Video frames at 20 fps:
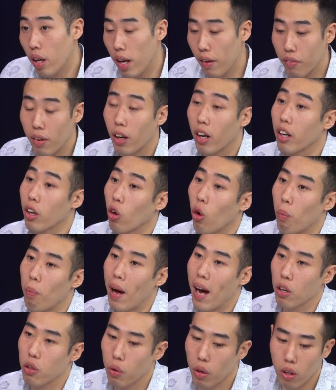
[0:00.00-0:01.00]
If they're going to go
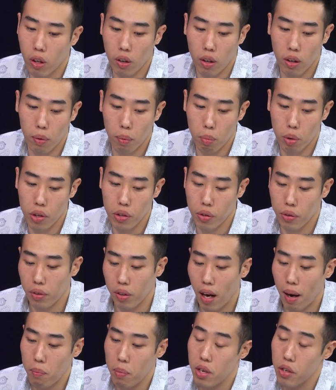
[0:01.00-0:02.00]
back to uh, prison,
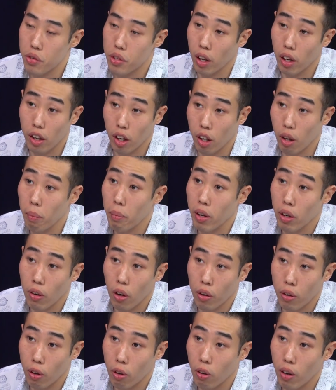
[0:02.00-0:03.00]
that means they're going to commit
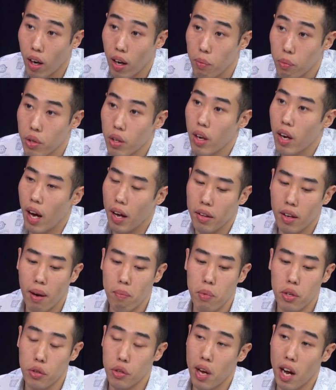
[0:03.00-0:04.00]
other crimes. And
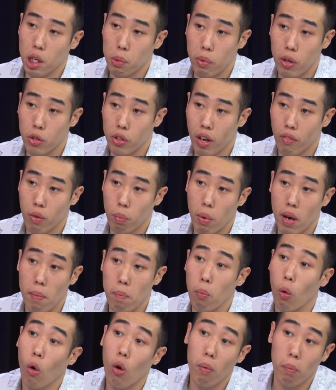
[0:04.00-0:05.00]
that means taxpayers have to pay
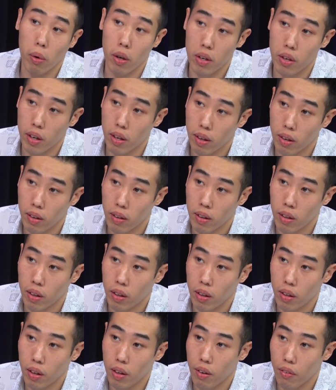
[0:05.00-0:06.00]
more money
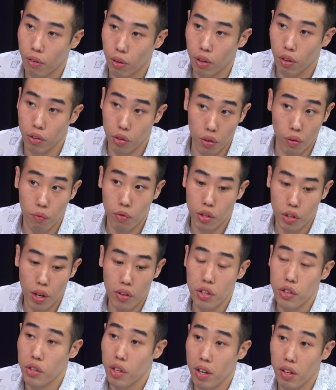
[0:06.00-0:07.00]
for the
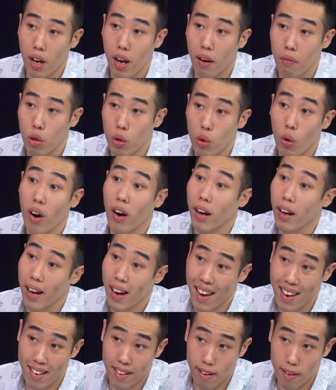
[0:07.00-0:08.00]
sentence that they have to do
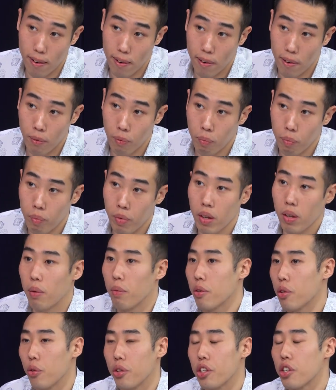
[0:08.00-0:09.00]
again.
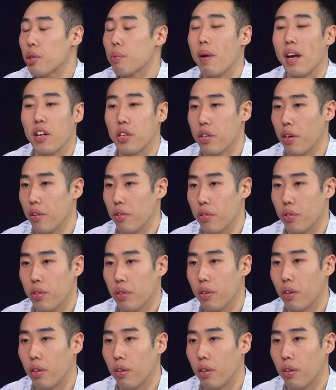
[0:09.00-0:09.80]
So it just makes sense